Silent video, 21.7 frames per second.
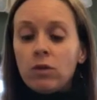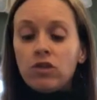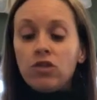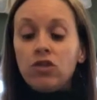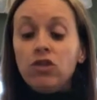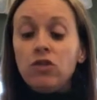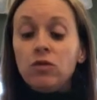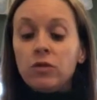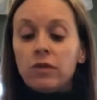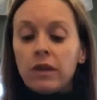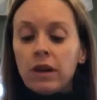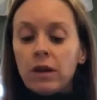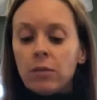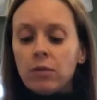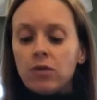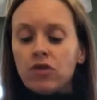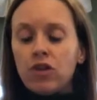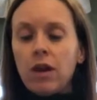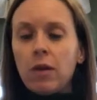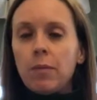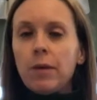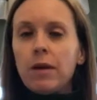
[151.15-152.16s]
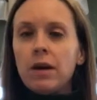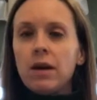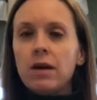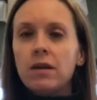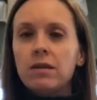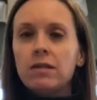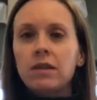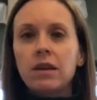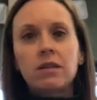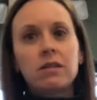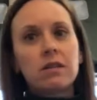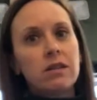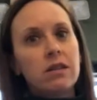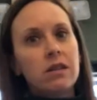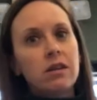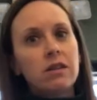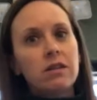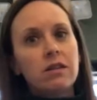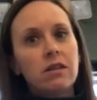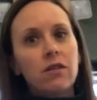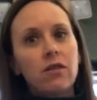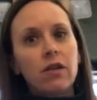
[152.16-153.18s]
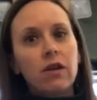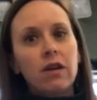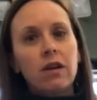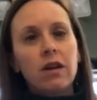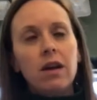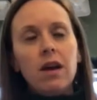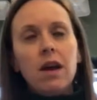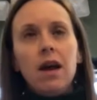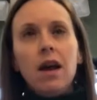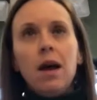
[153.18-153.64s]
to use Lampe Berger because it's a little different,